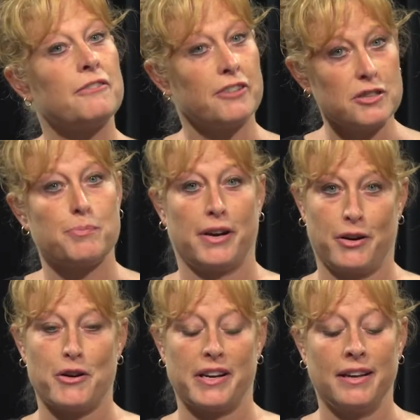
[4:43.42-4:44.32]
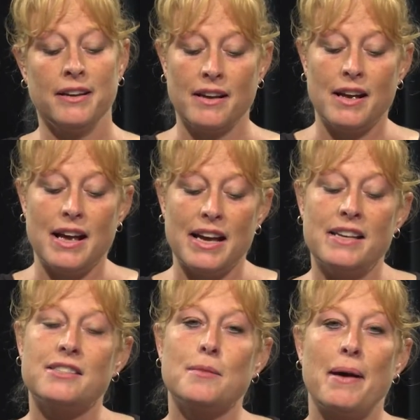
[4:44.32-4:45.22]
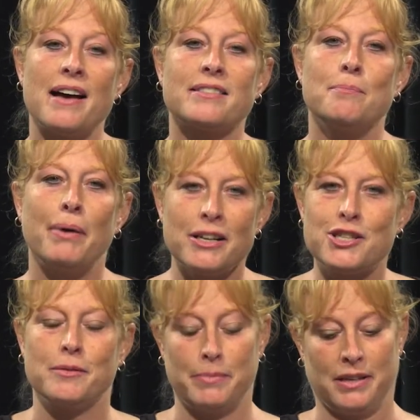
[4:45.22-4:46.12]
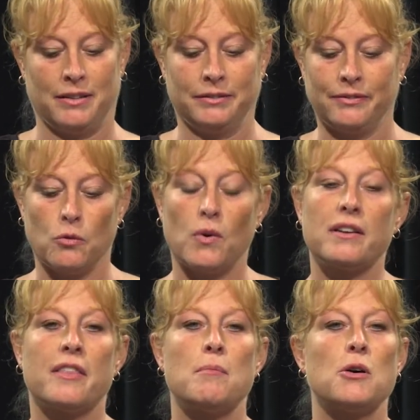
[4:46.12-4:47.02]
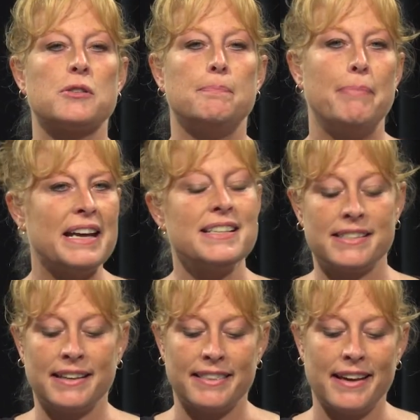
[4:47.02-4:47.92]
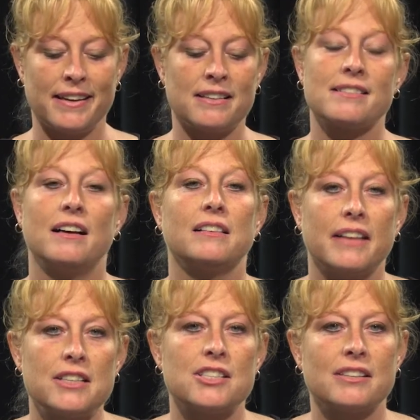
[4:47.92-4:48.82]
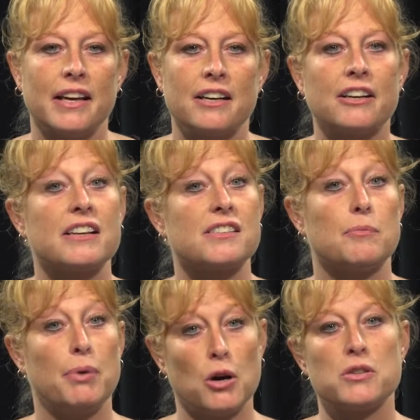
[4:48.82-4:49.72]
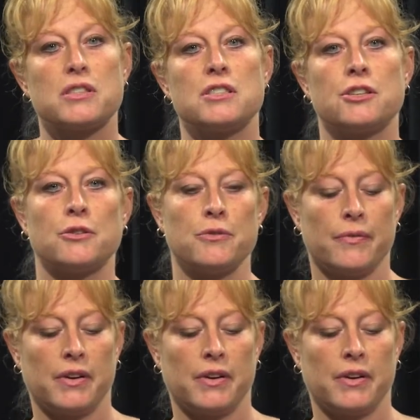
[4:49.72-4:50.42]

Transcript: first priority is to pass a budget bill, one of the most basic things a legislator is supposed to do.